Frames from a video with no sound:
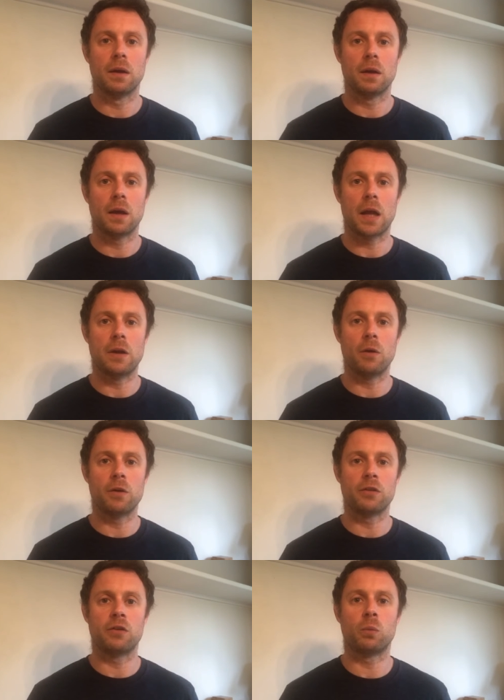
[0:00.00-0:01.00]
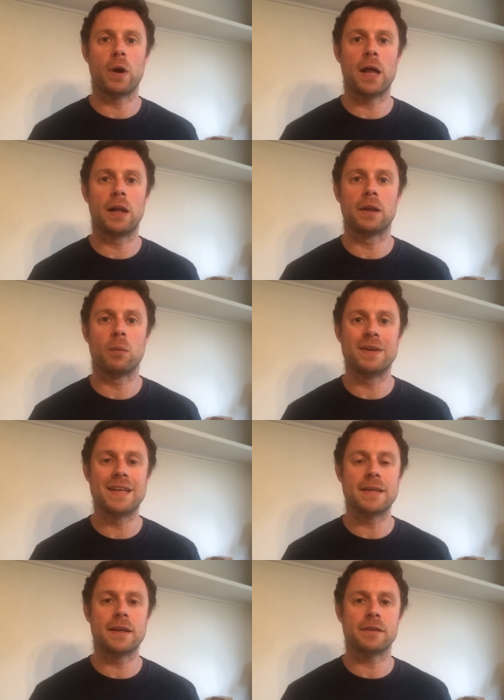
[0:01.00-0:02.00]
And notice as well that we
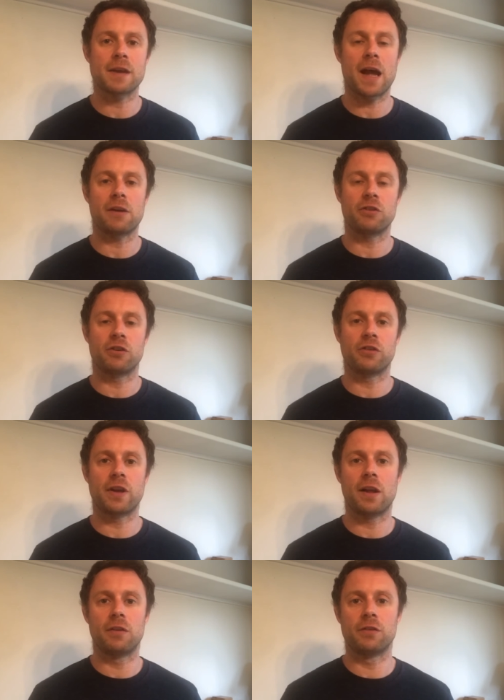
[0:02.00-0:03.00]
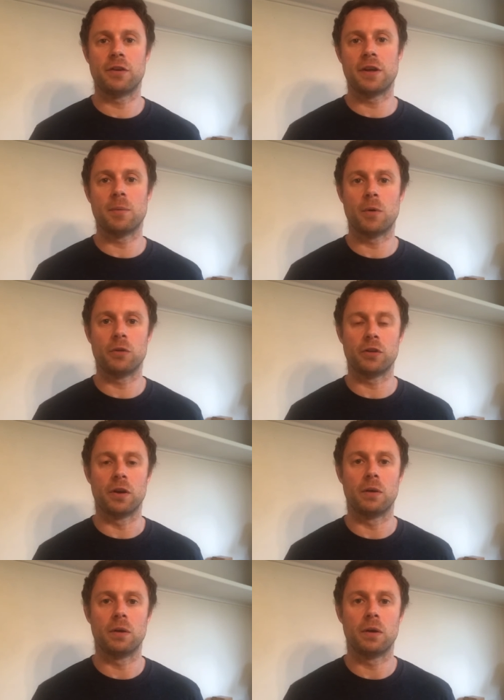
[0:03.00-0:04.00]
didn't attach ourselves to the emotion.
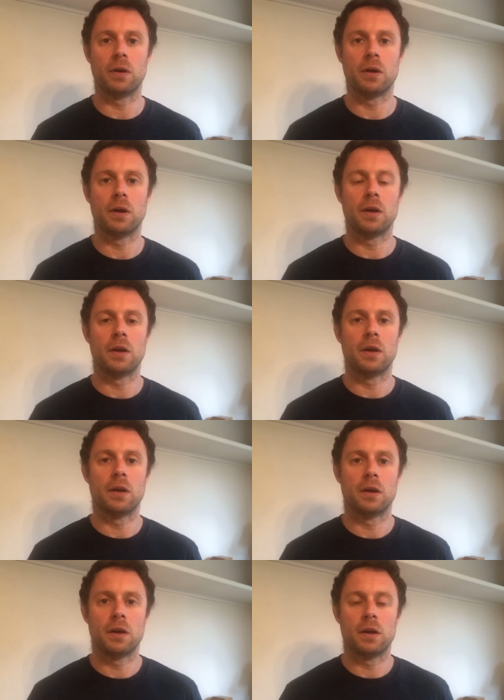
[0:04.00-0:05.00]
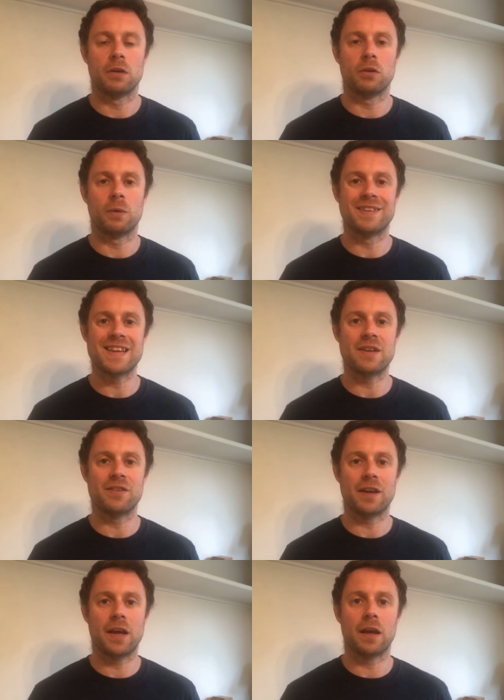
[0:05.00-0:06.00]
So instead of
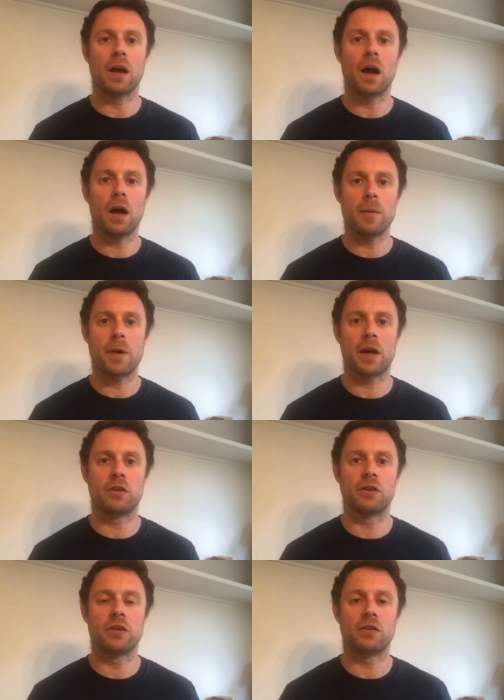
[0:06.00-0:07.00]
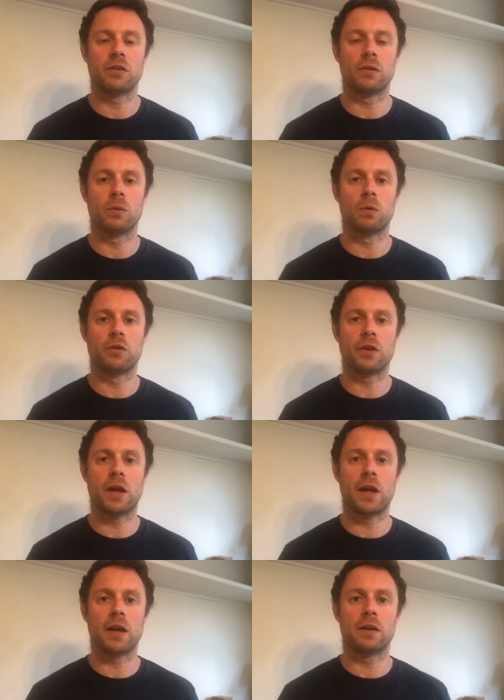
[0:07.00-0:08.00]
saying, I'm anxious, we're
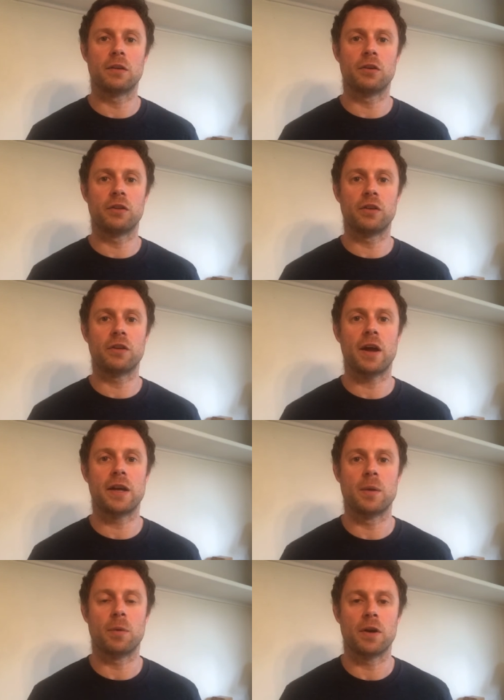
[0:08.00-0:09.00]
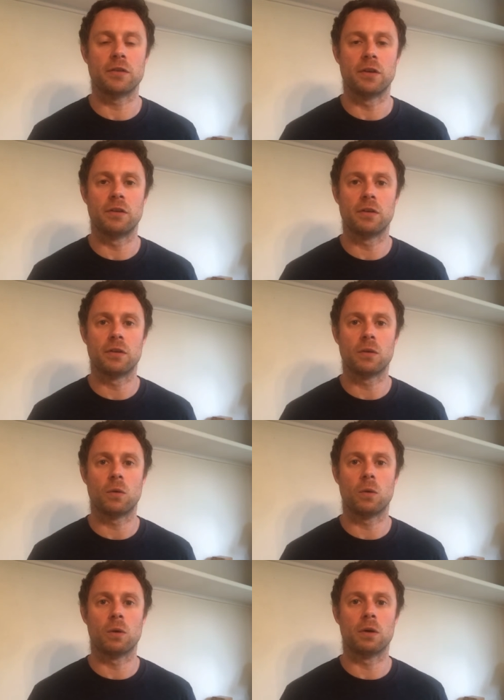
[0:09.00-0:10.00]
saying there's anxiety present,
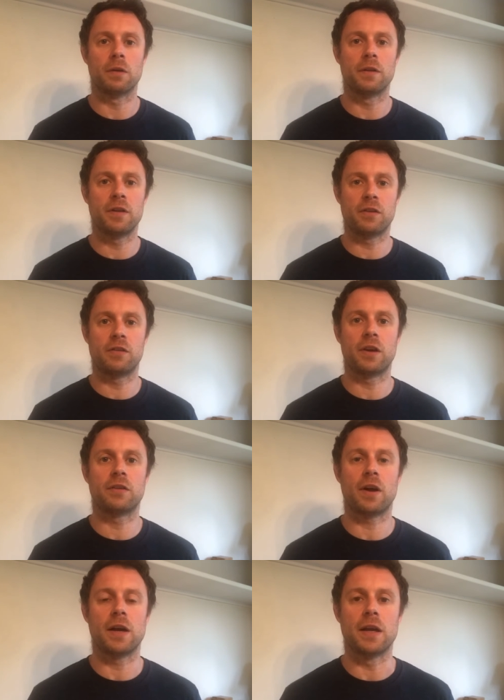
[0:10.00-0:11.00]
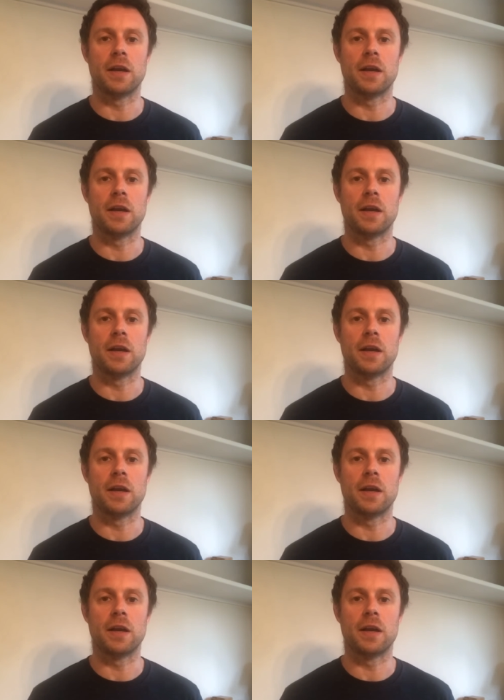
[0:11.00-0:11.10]
or this is anxiety.